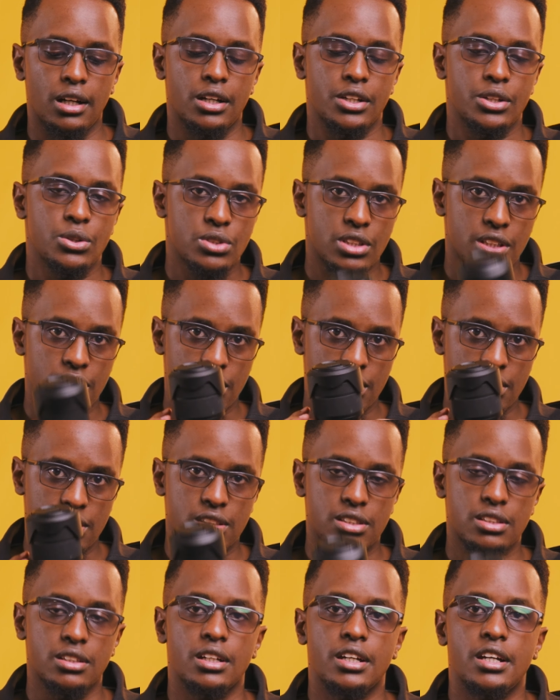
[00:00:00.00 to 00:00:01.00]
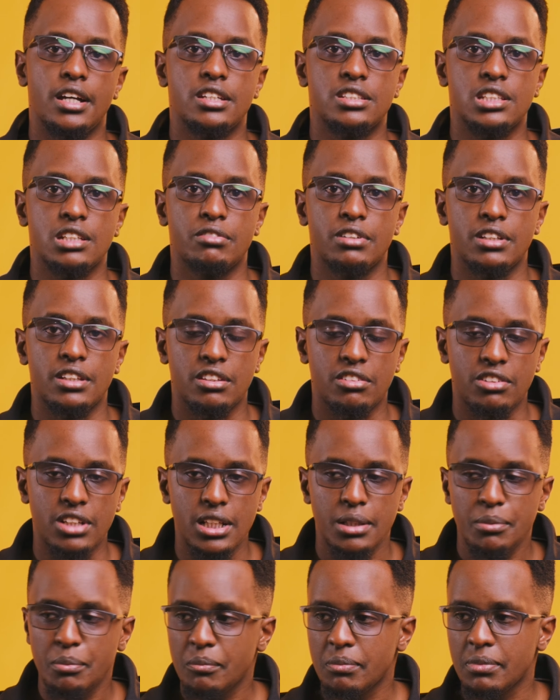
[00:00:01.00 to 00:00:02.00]
using this A7
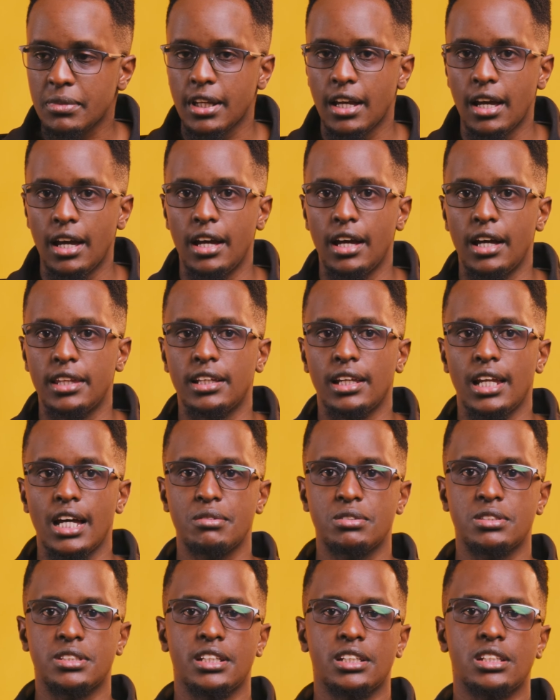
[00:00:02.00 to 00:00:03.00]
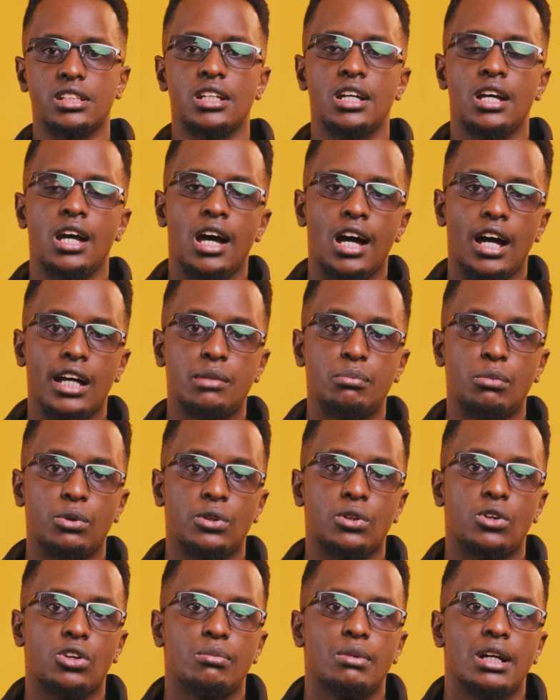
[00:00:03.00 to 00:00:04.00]
III, and the live set had
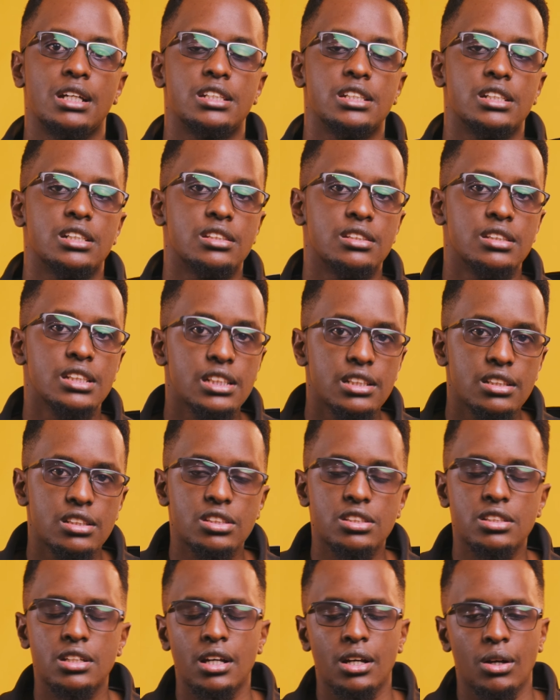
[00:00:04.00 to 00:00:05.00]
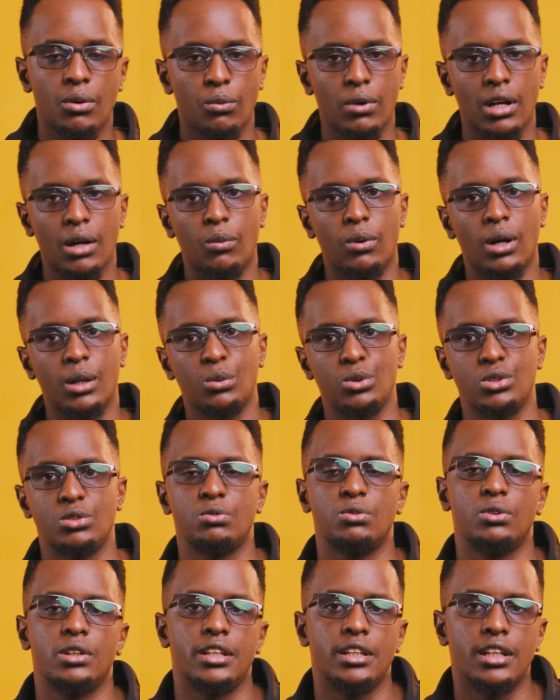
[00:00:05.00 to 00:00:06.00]
monochromatic scenes where one was
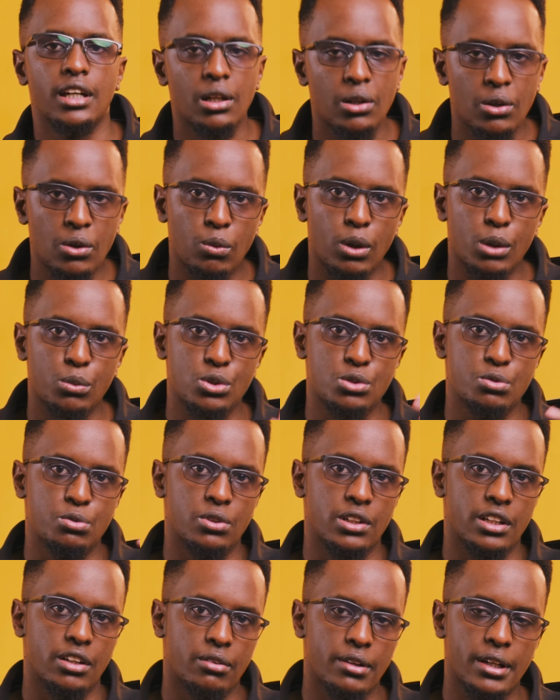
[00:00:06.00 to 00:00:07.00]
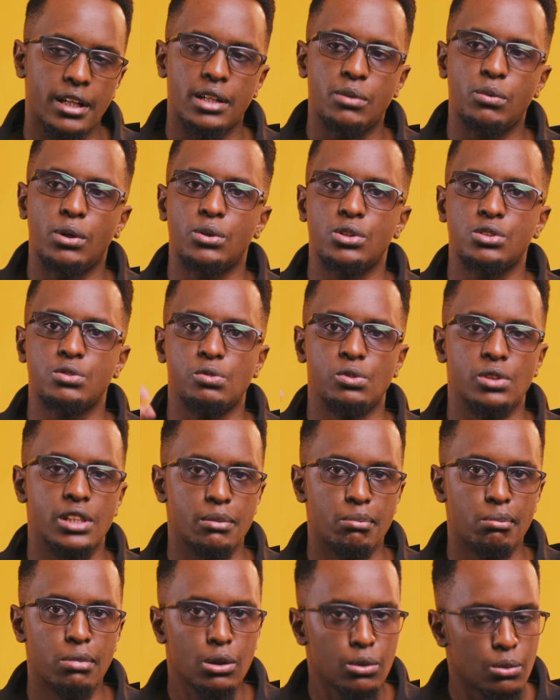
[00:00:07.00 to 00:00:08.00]
fully yellow, one was fully red, one was
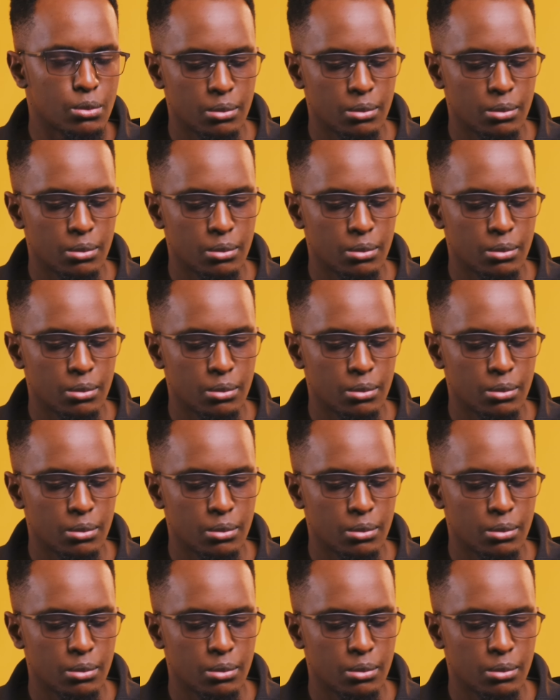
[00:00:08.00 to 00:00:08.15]
fully blue.